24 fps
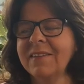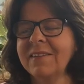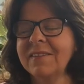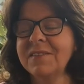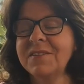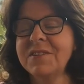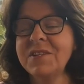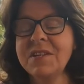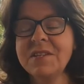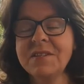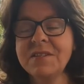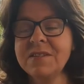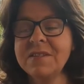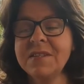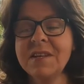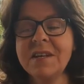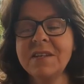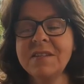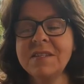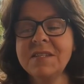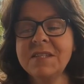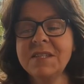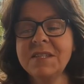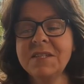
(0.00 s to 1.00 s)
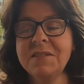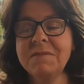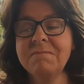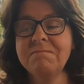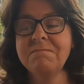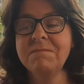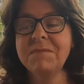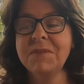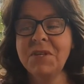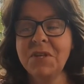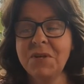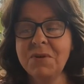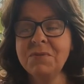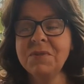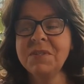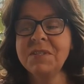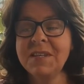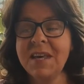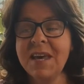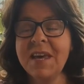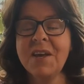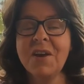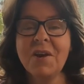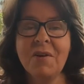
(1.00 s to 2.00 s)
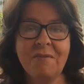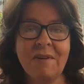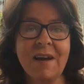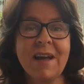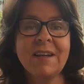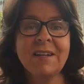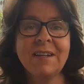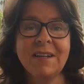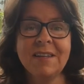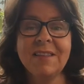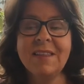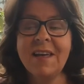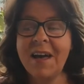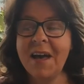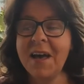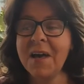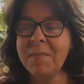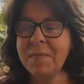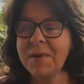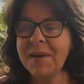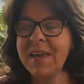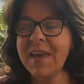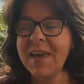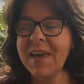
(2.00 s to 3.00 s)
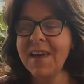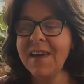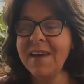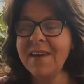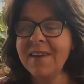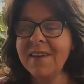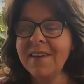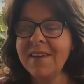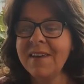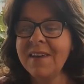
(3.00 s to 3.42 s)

Jesus answered, "You say correctly that I am a king.